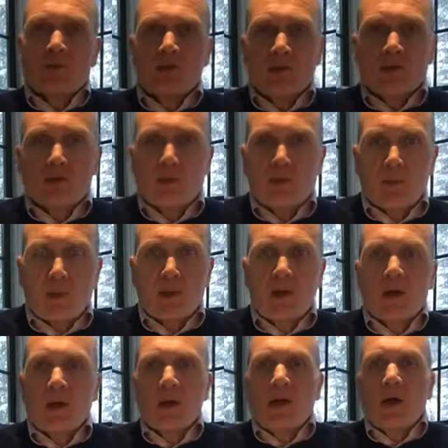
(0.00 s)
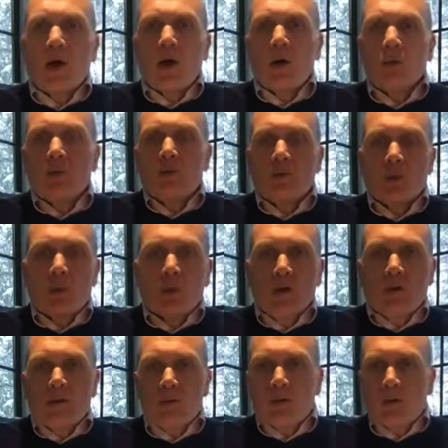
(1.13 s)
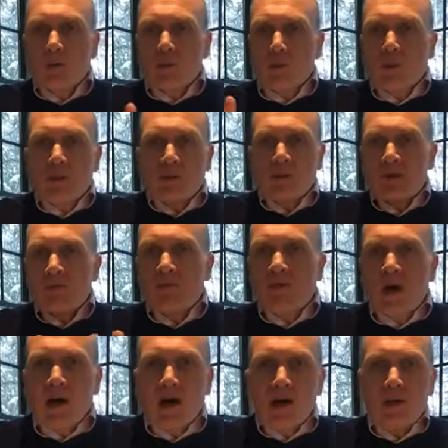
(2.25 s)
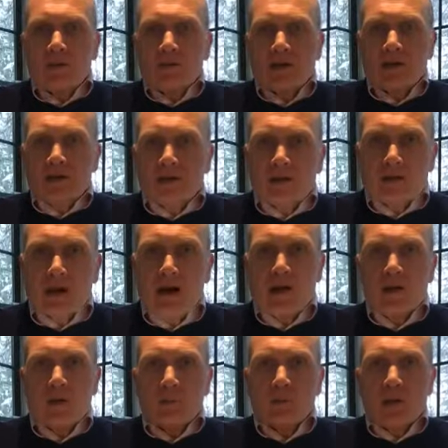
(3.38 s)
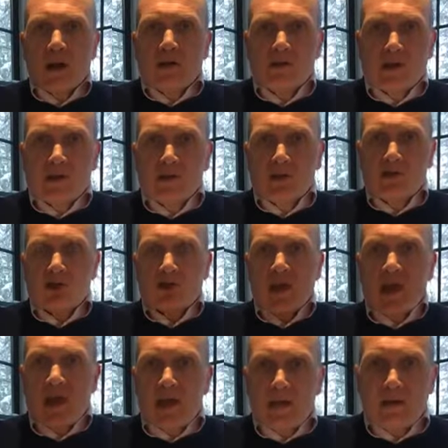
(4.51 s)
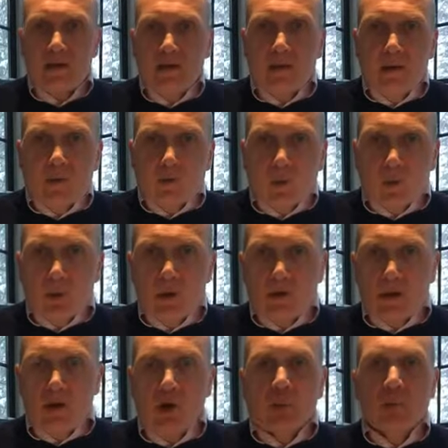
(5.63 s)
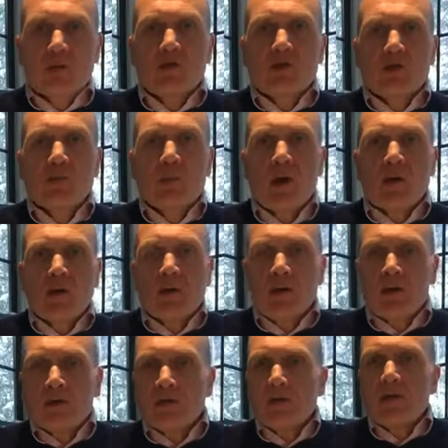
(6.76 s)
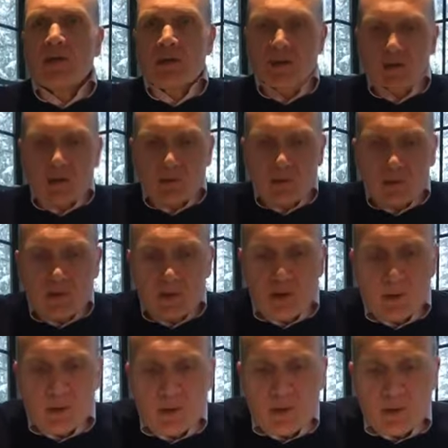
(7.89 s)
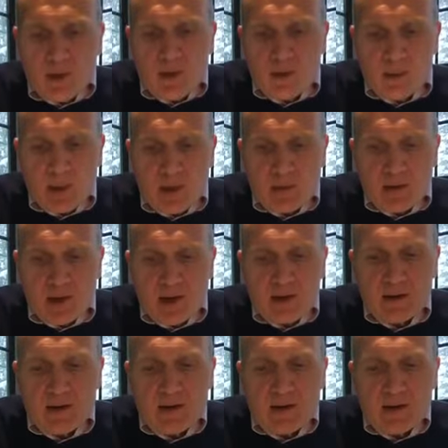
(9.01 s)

something? What's involved in the entire process chain in our business model? And you really need to be able to think about that,